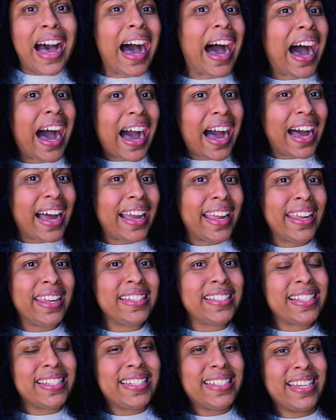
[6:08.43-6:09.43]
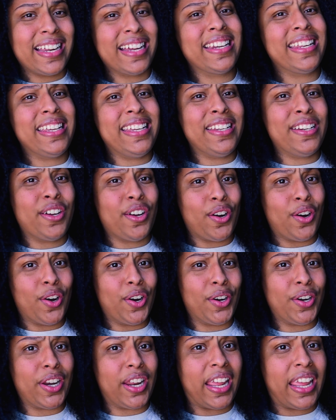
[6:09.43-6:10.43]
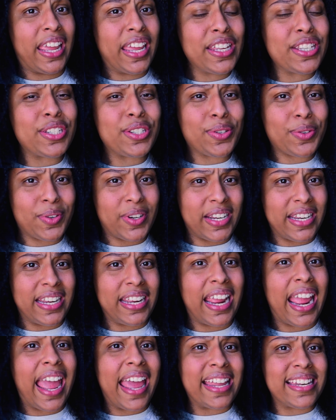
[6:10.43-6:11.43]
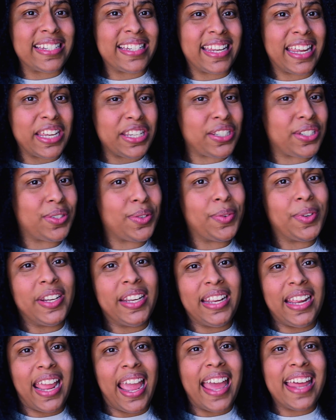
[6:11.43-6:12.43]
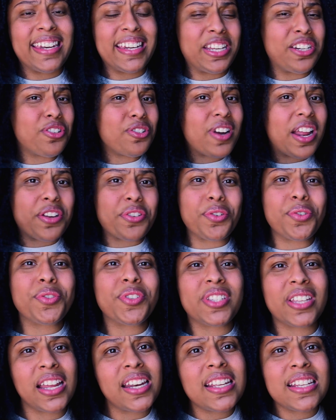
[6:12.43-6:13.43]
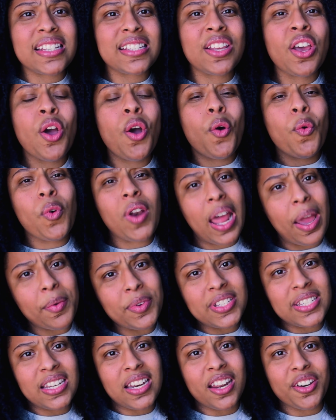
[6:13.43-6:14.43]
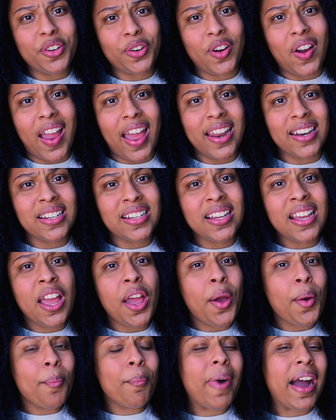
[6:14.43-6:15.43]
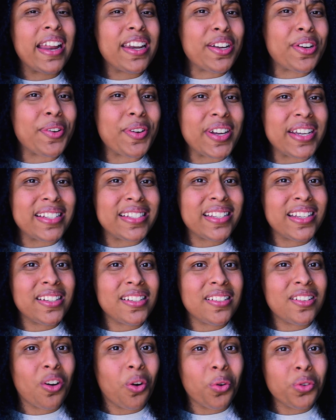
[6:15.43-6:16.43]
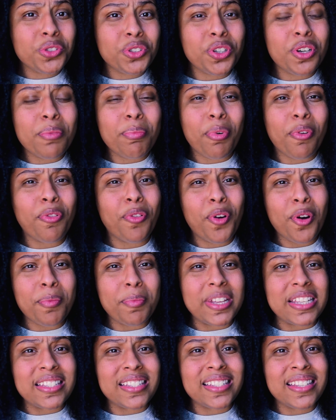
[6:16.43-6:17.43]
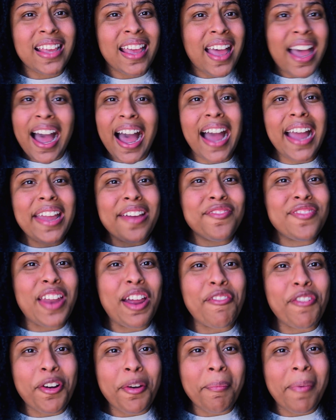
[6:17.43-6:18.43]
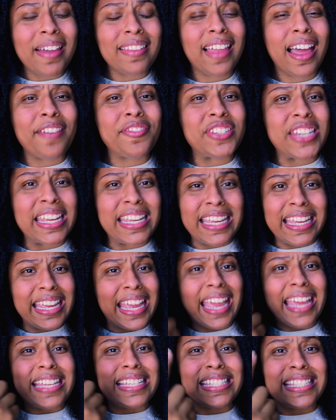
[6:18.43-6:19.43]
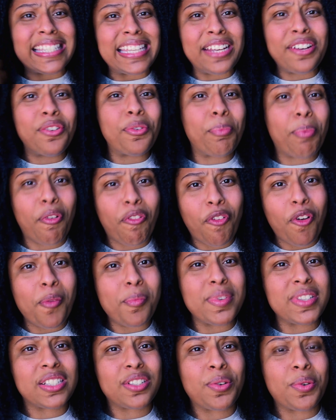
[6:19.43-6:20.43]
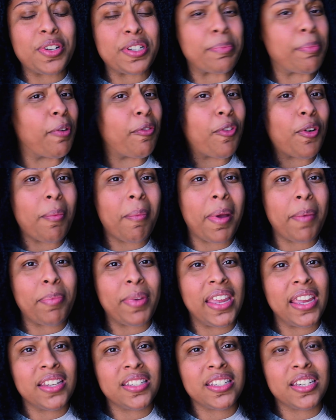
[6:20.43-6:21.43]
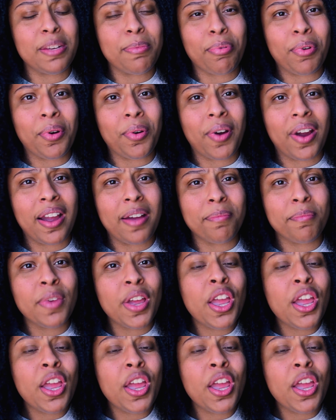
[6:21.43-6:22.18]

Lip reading: I studied art history and international studies when I was in undergrad. My degree is in culture and performance. I have never in my life taken a single performance course before my PhD program.